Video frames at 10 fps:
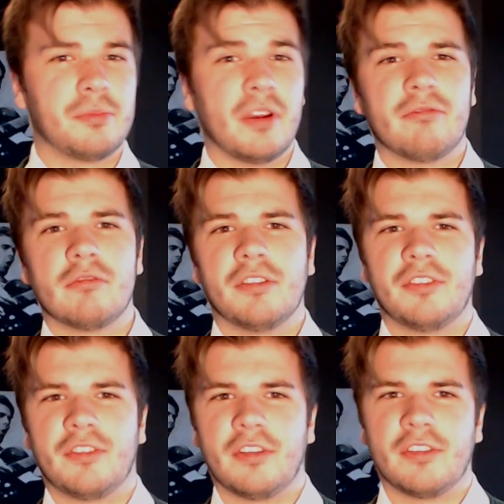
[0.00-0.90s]

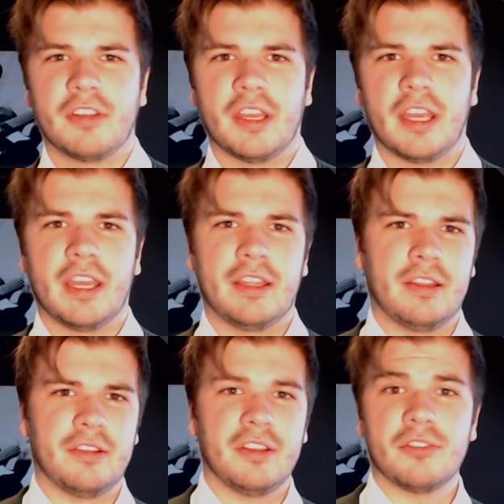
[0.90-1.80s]
preferences
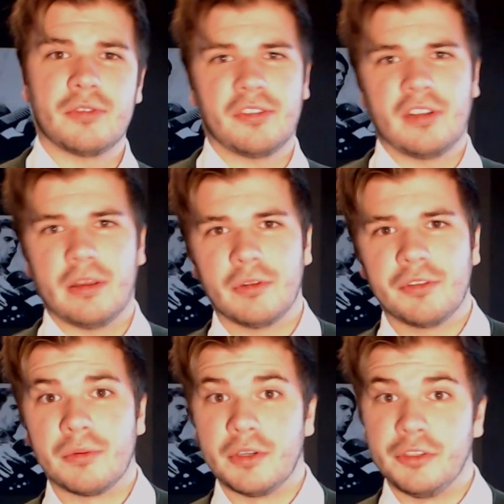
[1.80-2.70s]
and interest
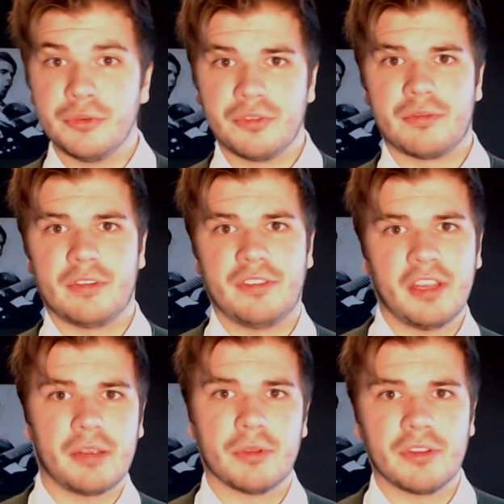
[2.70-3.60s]
labels were used for
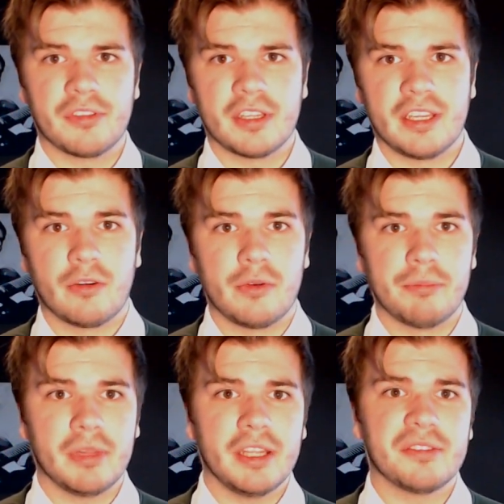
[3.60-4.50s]
segments, they are
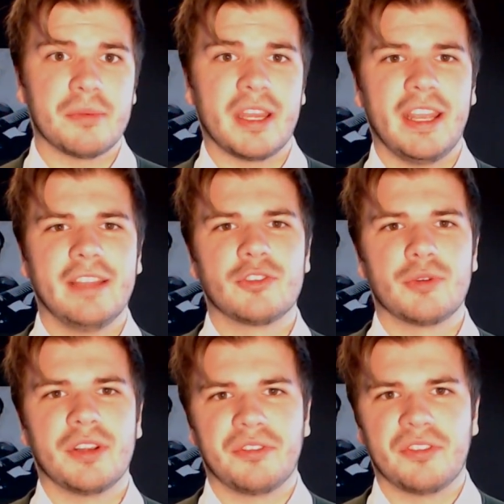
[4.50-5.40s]
replaced by
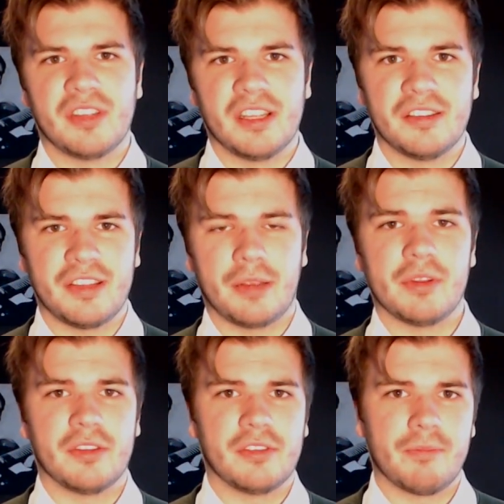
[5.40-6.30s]
interests in
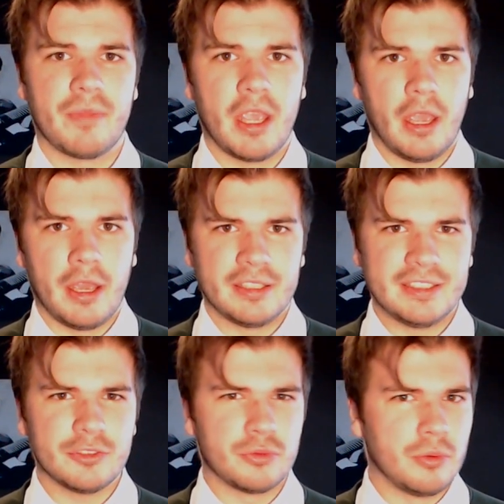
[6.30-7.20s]
segments.
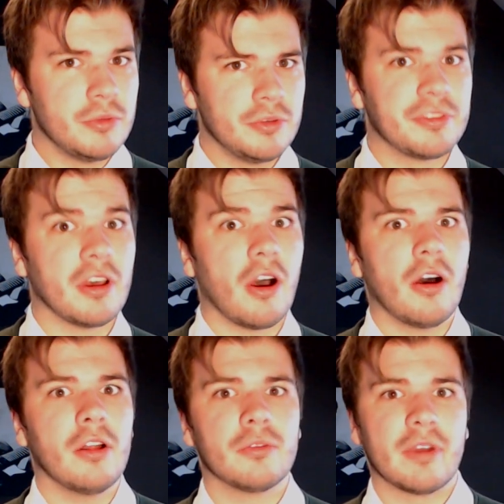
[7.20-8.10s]
This removes
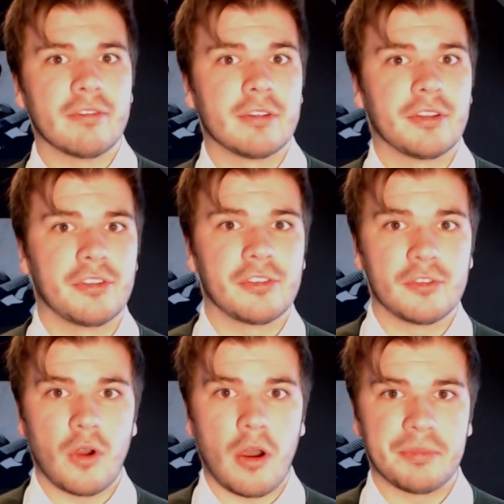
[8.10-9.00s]
all references
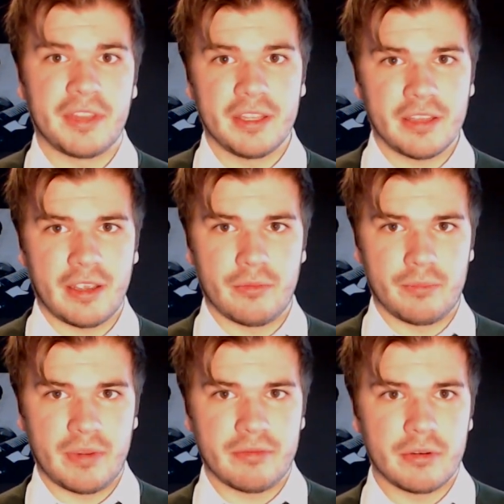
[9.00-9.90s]
to opt-in and
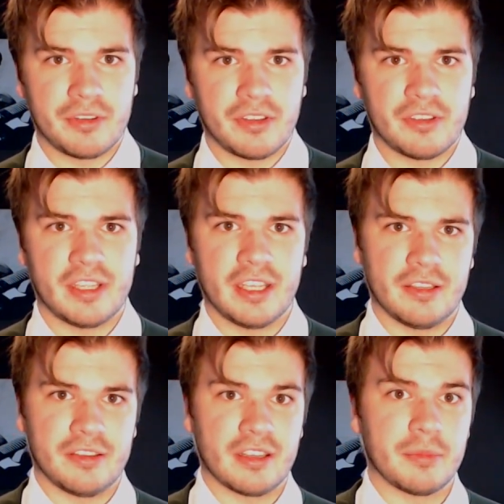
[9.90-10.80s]
preferences in
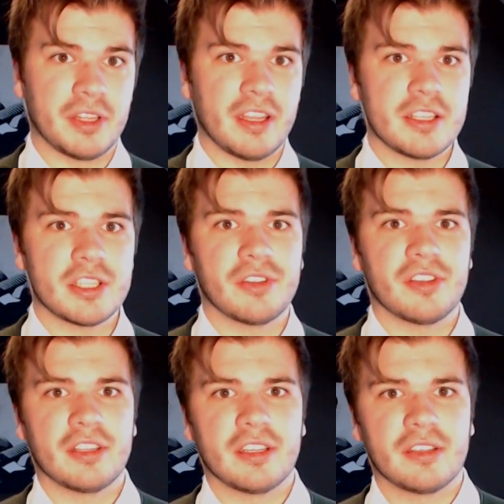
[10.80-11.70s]
the segmentation
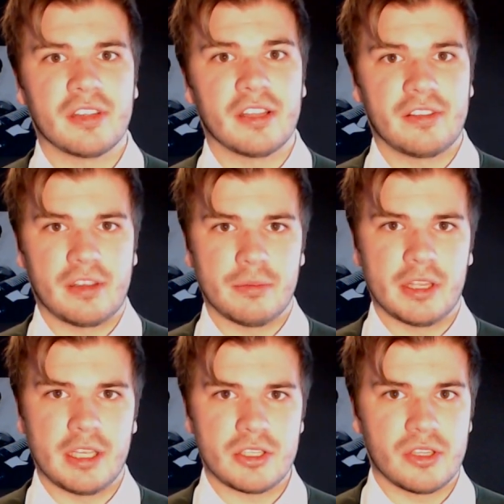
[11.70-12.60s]
settings and
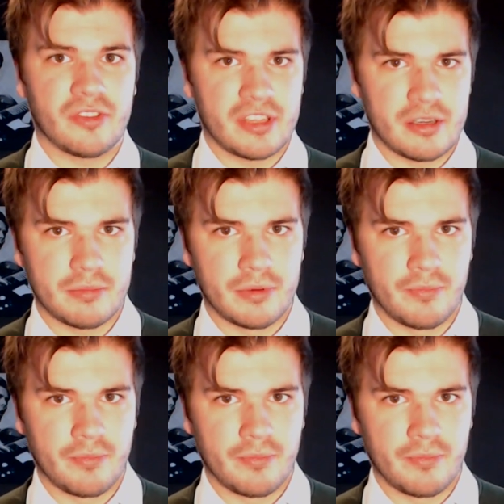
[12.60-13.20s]
segmentation setup.